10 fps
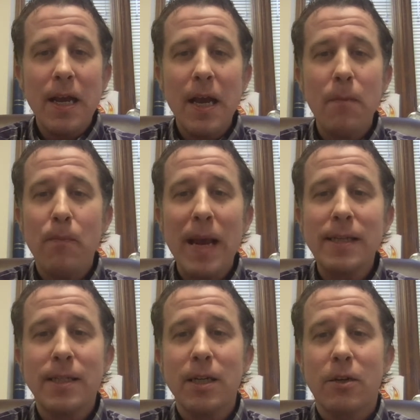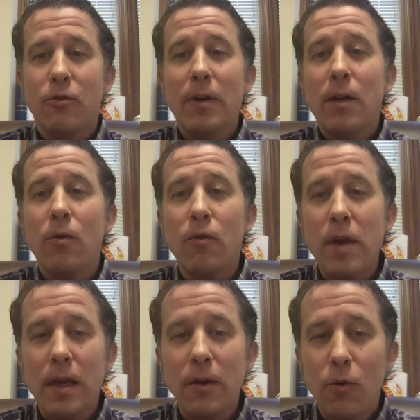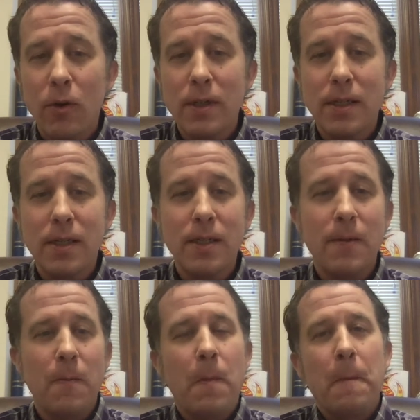in basic critical thinking courses.